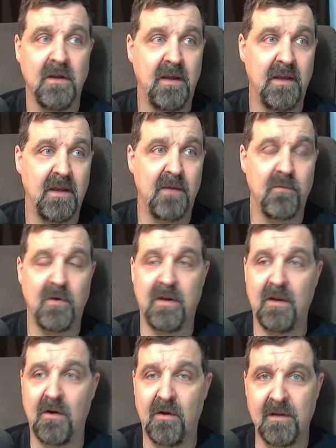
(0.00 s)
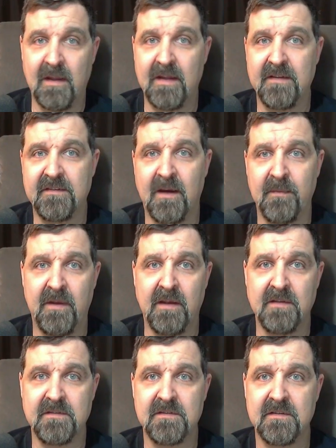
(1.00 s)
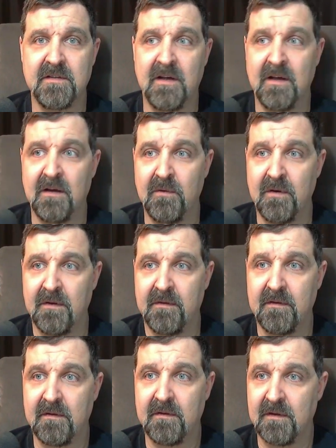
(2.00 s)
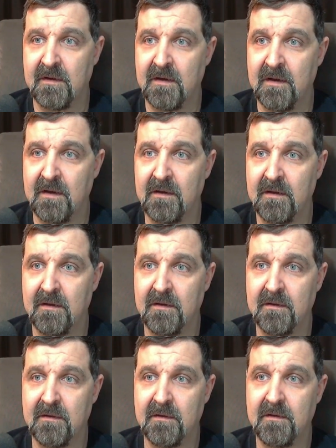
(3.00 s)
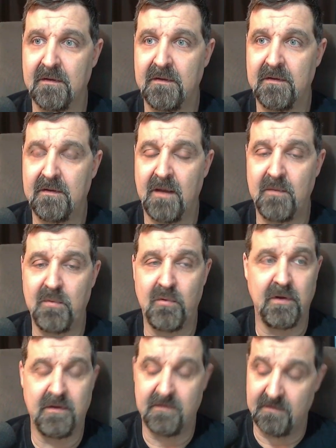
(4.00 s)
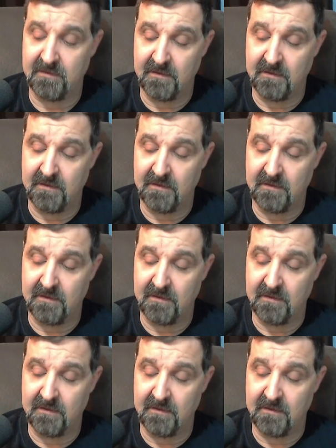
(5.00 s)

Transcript: And I am running all the latest updates uh, with uh, ten point...